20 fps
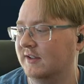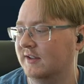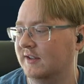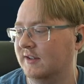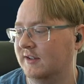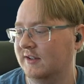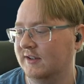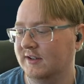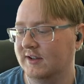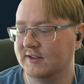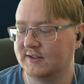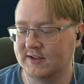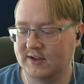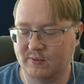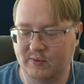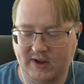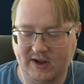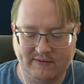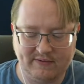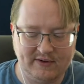Because like
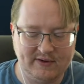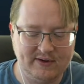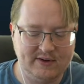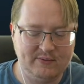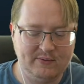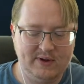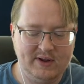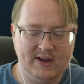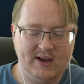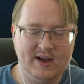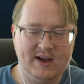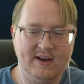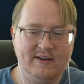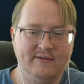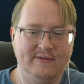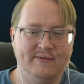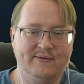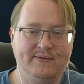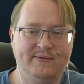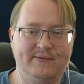we have
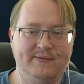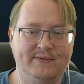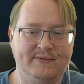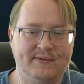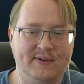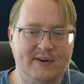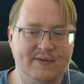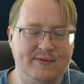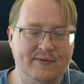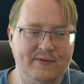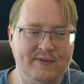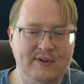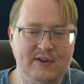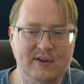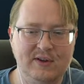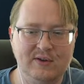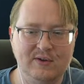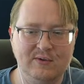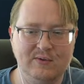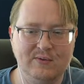a
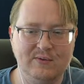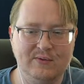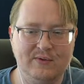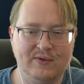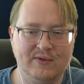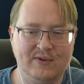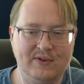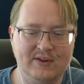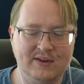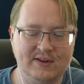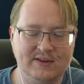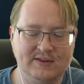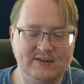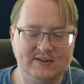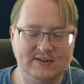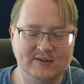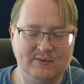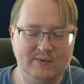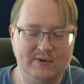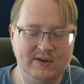few things
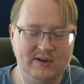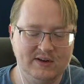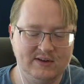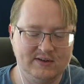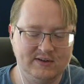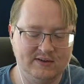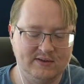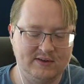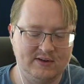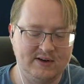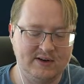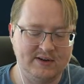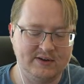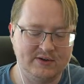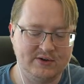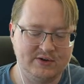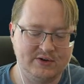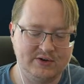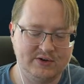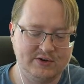that we need to
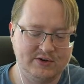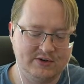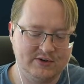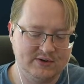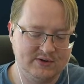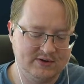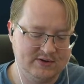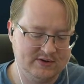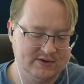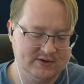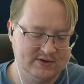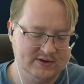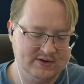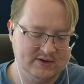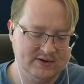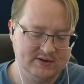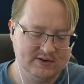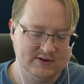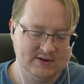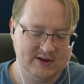launch.
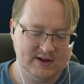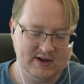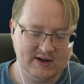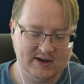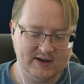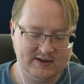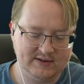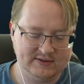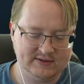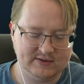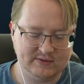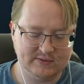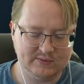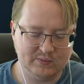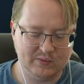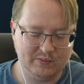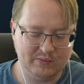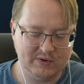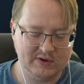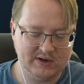And so
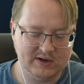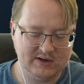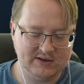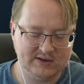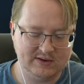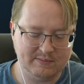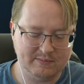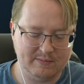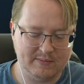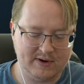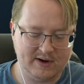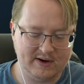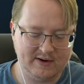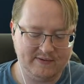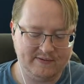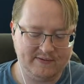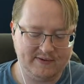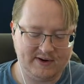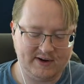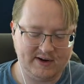would we need to
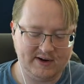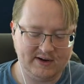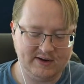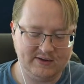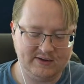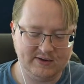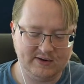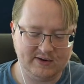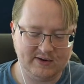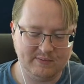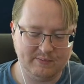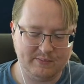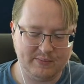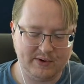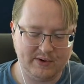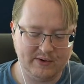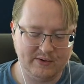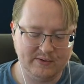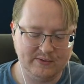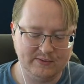modify the
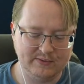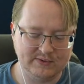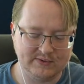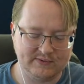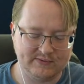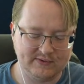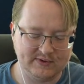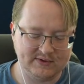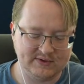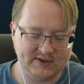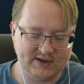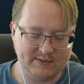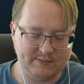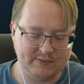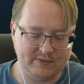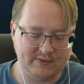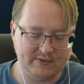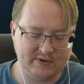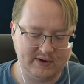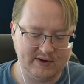compose, for
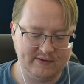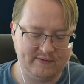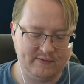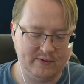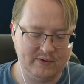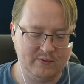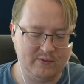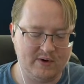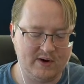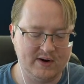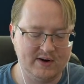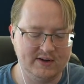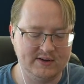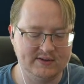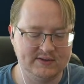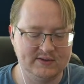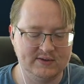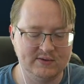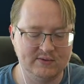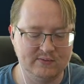example, if we
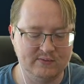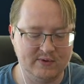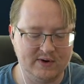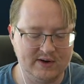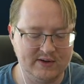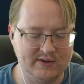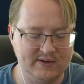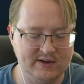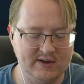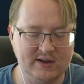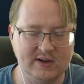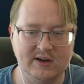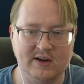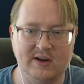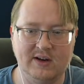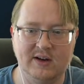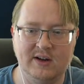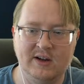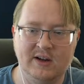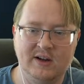wanted to run
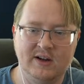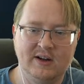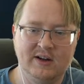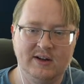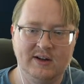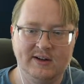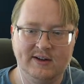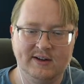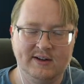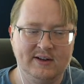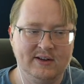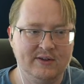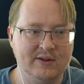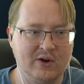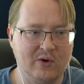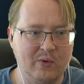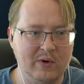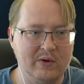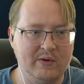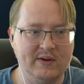the
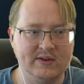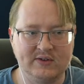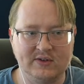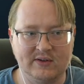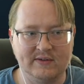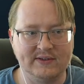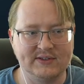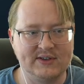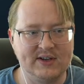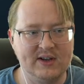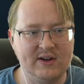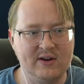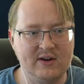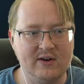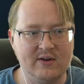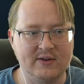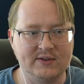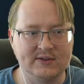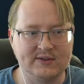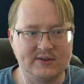query service
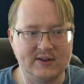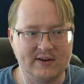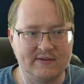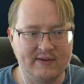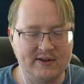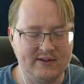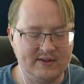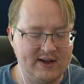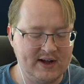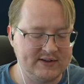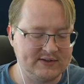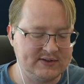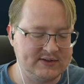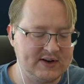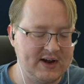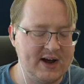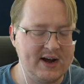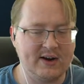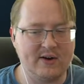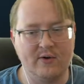here instead of in that
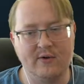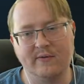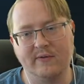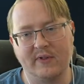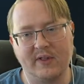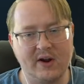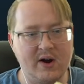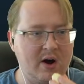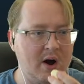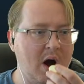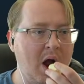stack over there?